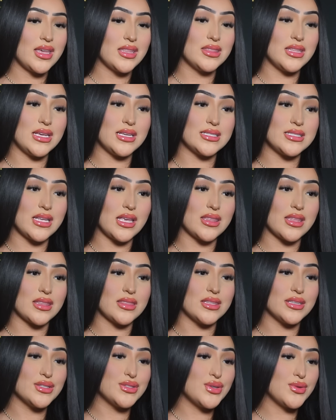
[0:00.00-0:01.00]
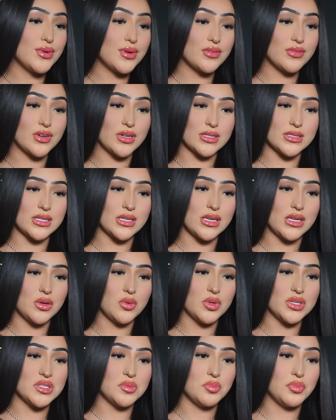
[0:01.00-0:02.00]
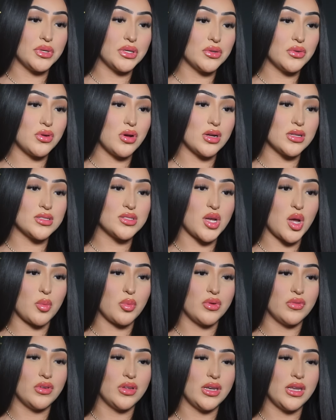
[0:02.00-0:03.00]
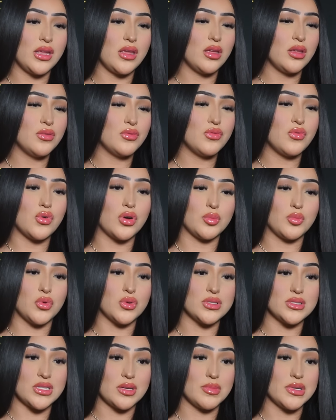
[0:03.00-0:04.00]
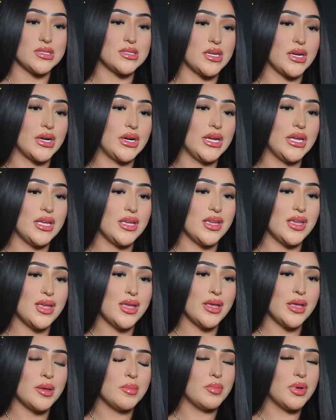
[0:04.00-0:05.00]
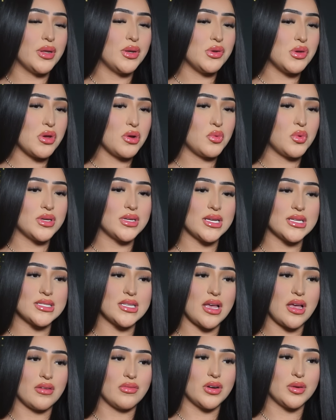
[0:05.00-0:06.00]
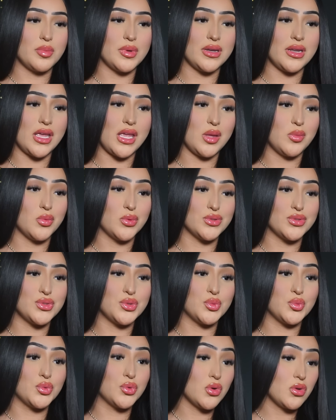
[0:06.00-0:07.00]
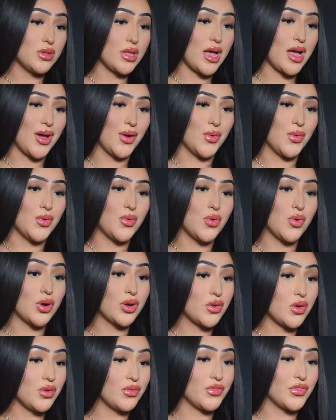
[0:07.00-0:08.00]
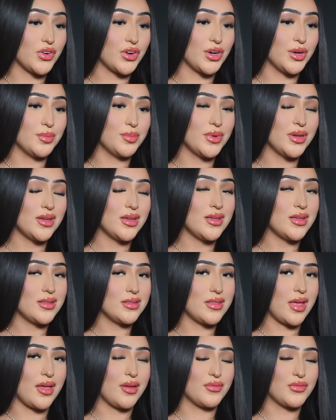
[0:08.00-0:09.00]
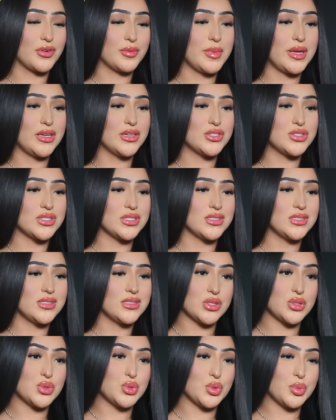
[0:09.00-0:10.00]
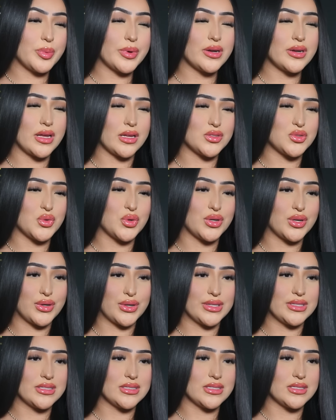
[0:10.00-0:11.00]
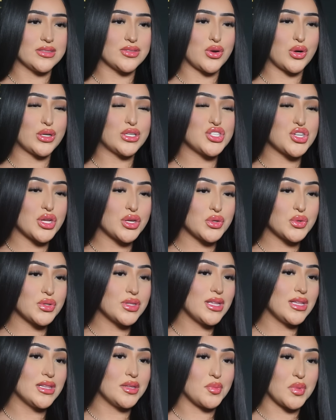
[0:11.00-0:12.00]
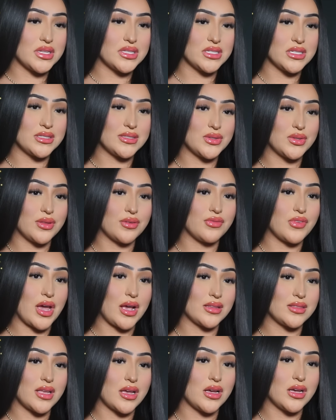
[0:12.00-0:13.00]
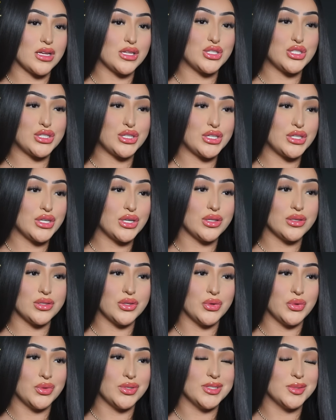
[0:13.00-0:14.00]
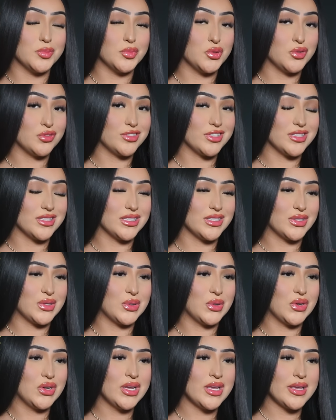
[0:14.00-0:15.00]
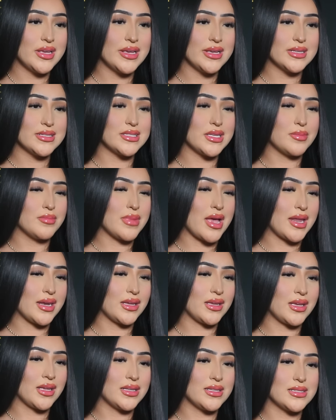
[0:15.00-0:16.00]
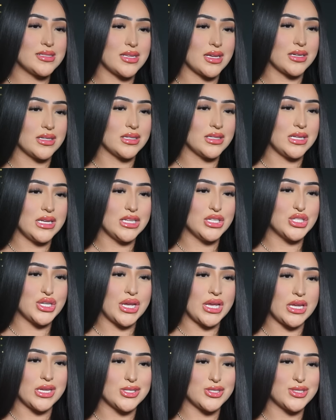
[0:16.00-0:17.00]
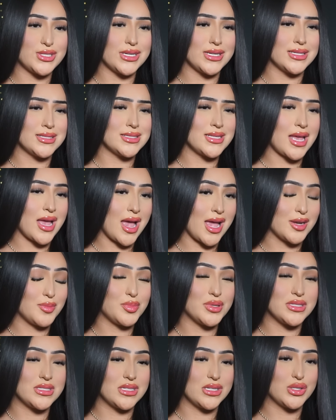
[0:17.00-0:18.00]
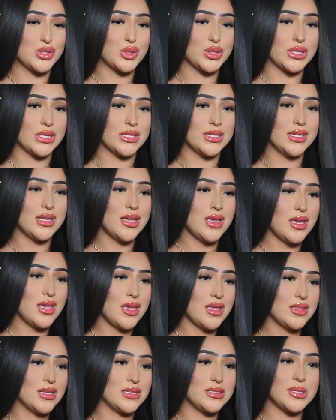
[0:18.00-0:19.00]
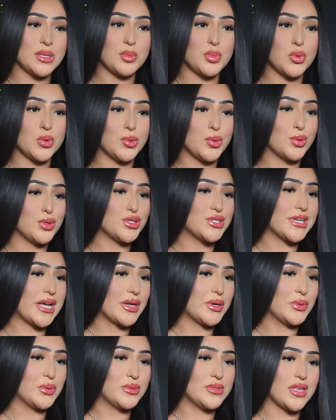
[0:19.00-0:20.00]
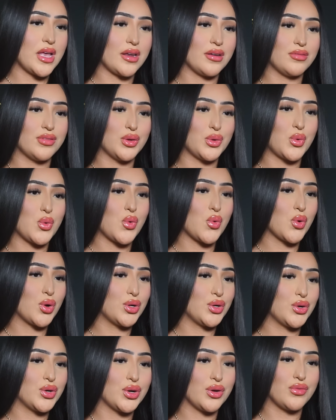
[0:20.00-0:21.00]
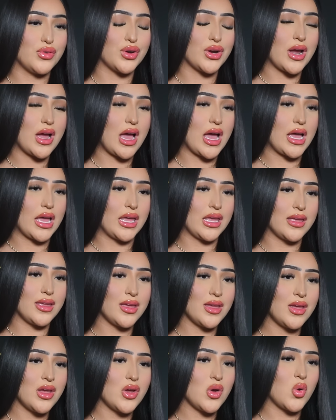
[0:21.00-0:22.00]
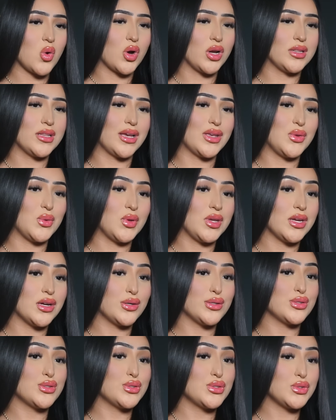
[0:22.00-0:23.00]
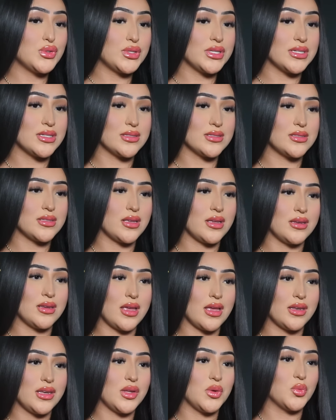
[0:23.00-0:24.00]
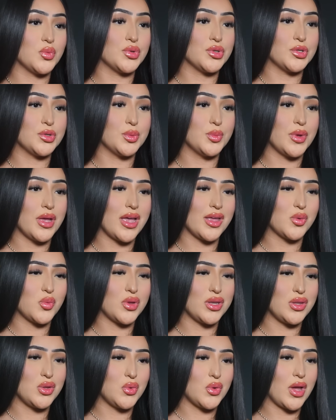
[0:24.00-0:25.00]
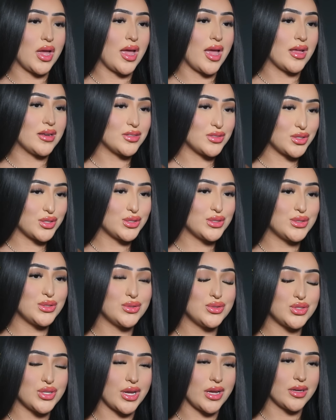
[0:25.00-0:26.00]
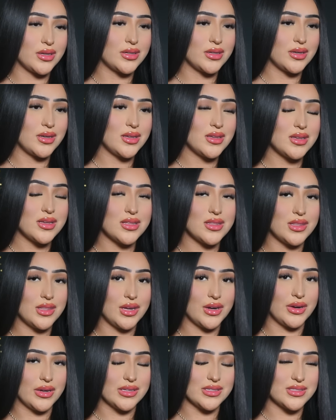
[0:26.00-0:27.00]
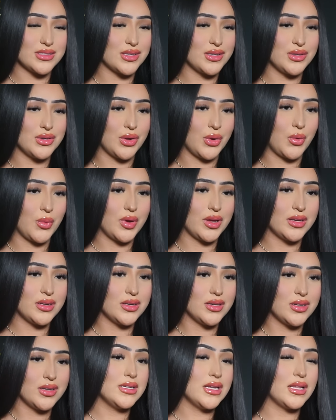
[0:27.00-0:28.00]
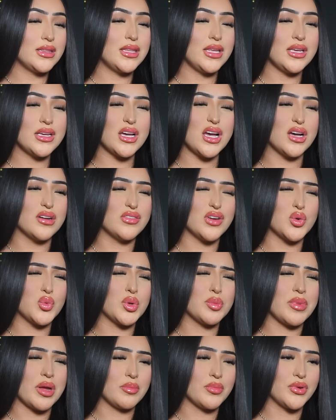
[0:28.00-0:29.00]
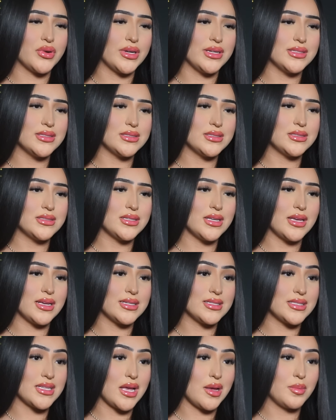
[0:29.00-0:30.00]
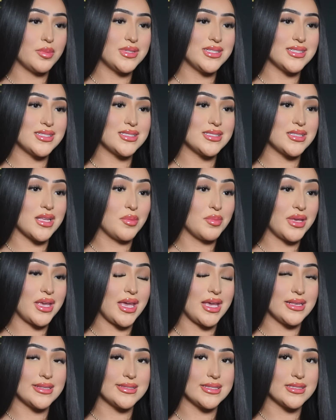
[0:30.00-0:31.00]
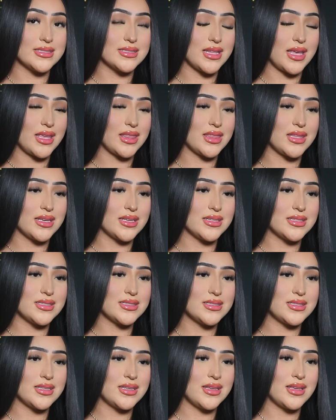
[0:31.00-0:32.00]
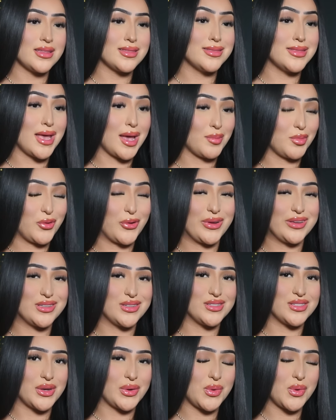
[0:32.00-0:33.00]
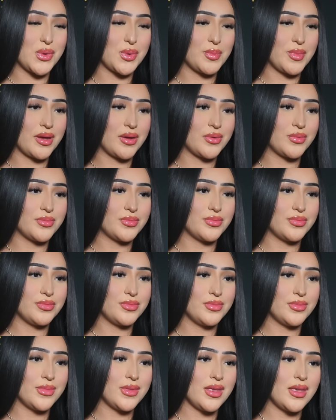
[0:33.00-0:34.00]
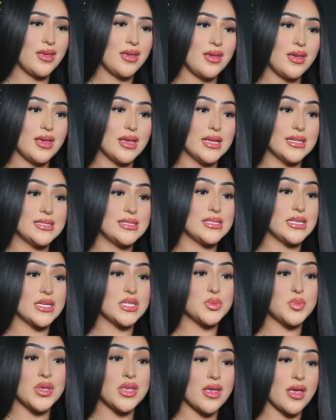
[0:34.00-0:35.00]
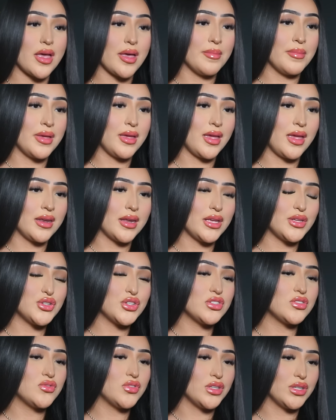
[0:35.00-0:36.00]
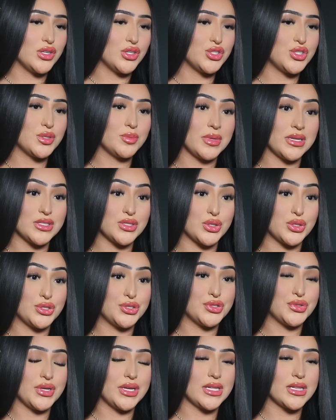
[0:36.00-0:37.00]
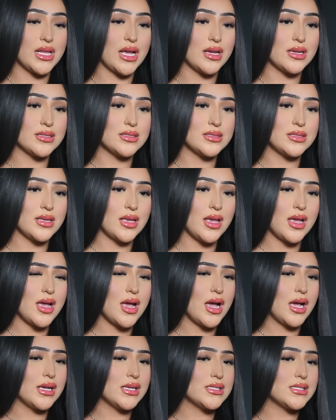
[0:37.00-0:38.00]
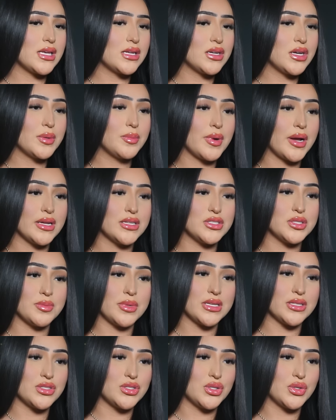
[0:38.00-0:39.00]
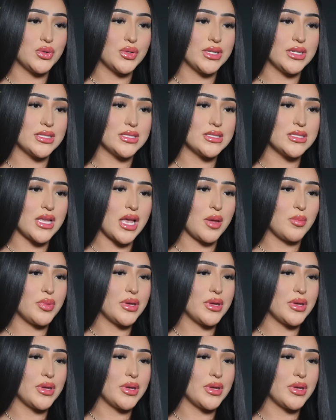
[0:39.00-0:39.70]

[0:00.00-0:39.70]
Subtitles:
They say that this university was built on top of an informal cemetery, but no one has ever been able to rule out or confirm that information. Supernatural occurrences are generally limited to the fact that a chair alone moved a little, some mannequin subtly changed its hand position, the typical shadows out of the corner of your eye, or that you hear students in any room and when you enter to check, there is no one. Nothing of remembrance, except some cases like this that I'm going to tell you about. It's 6 p.m. and I just finished my surgery class. I said goodbye to my students, I